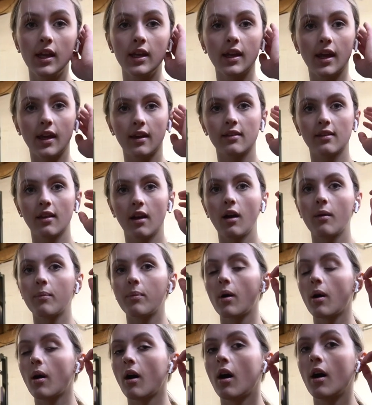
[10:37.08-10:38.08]
Next up,
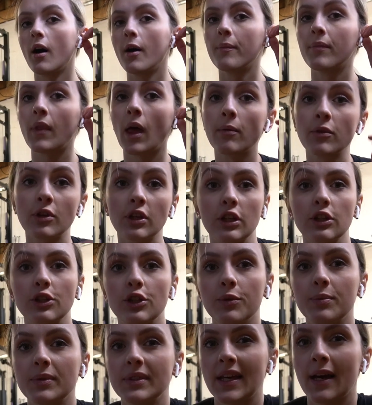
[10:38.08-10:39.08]
I'm doing a
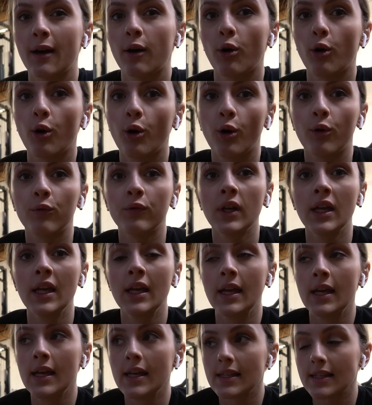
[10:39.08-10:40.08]
superset of
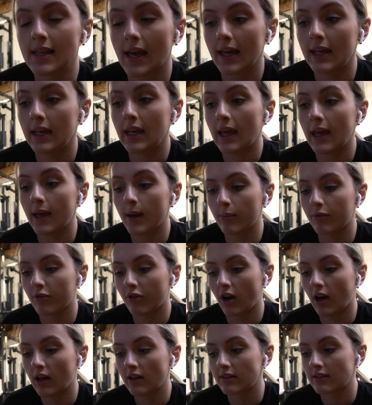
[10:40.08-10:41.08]
10 hip
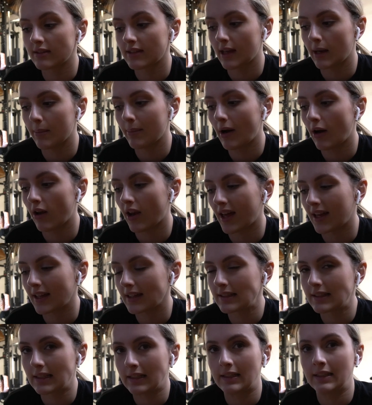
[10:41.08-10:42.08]
thrusts at about like
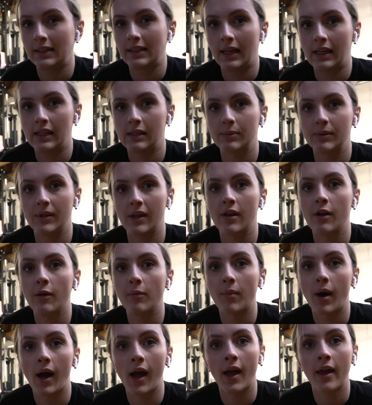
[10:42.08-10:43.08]
60-80%
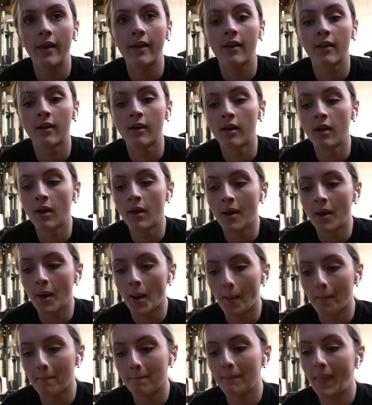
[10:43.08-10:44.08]
of my
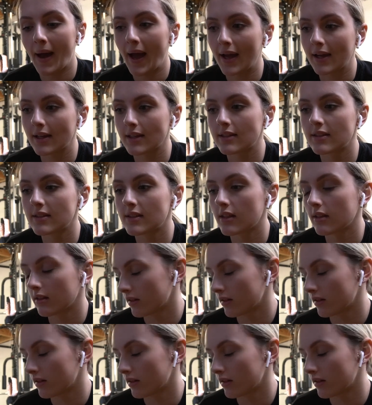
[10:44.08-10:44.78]
max.